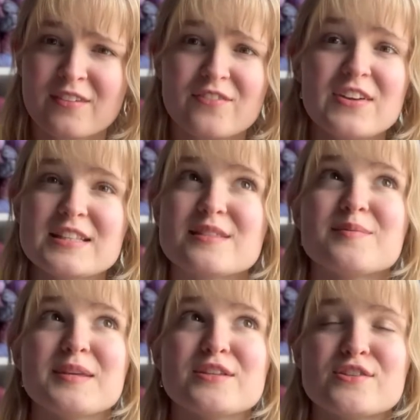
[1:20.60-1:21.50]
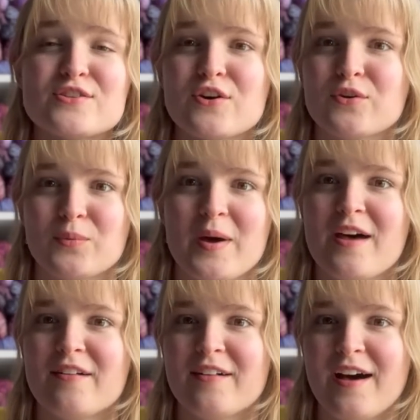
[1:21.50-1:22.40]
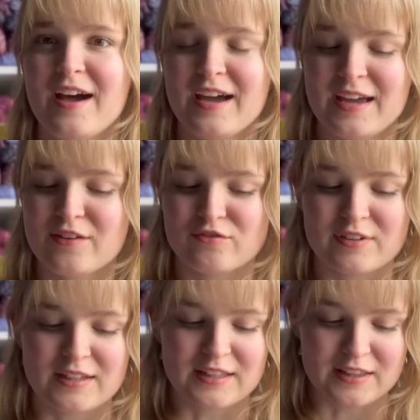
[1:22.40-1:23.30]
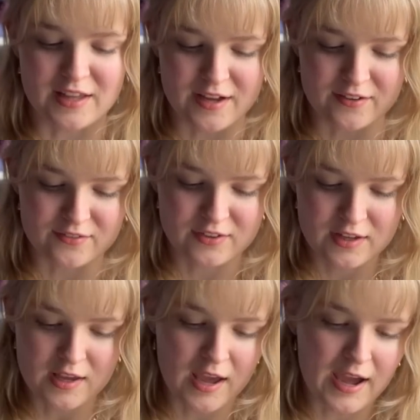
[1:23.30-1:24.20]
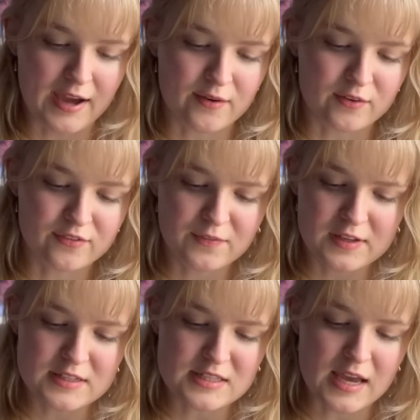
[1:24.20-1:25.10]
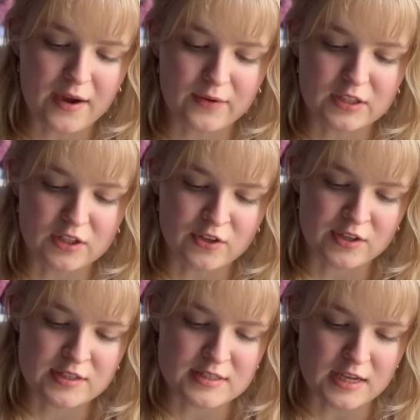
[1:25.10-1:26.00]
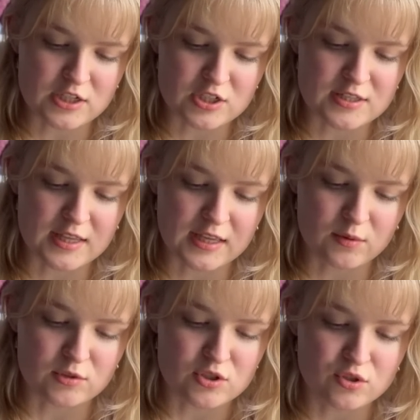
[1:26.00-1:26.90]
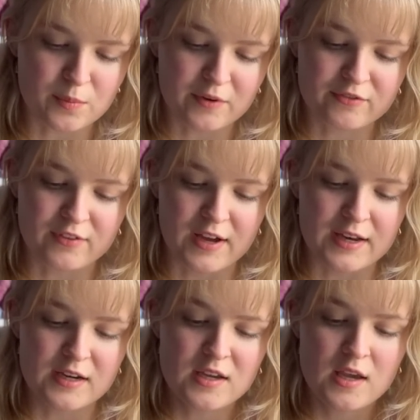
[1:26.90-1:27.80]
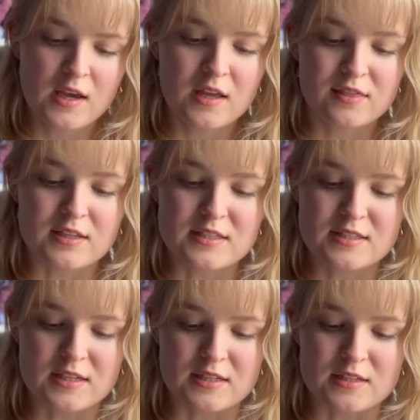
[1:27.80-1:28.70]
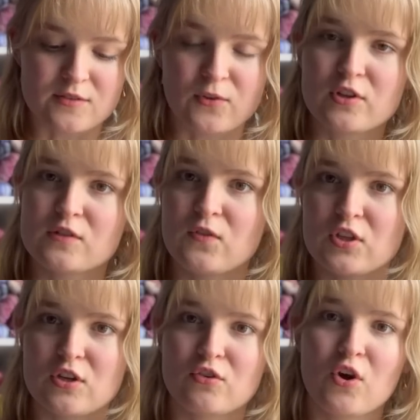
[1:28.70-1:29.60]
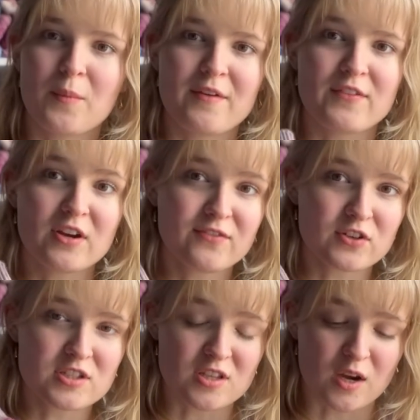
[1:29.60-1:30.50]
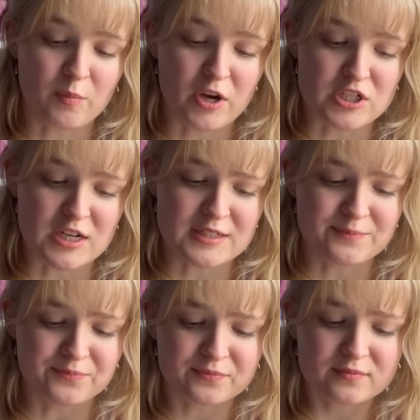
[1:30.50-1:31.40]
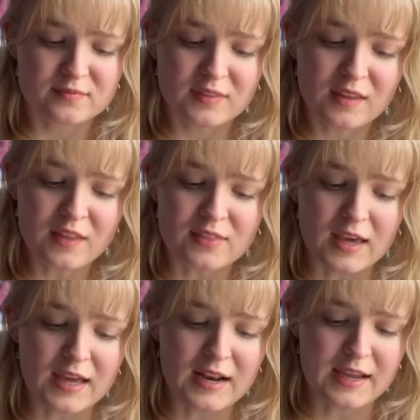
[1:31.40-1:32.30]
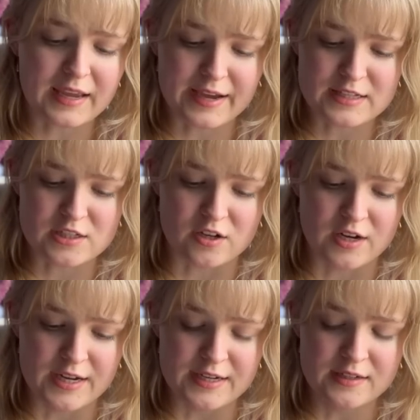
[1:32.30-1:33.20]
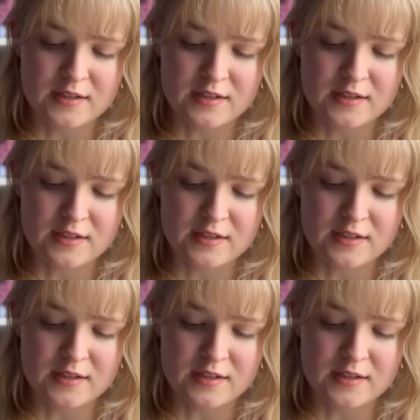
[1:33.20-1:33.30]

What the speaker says: fits me so well. I really love how it fits, how it looks. I just think it was super fun. This is, for those of you that don't know, my very first sock project that I cast on,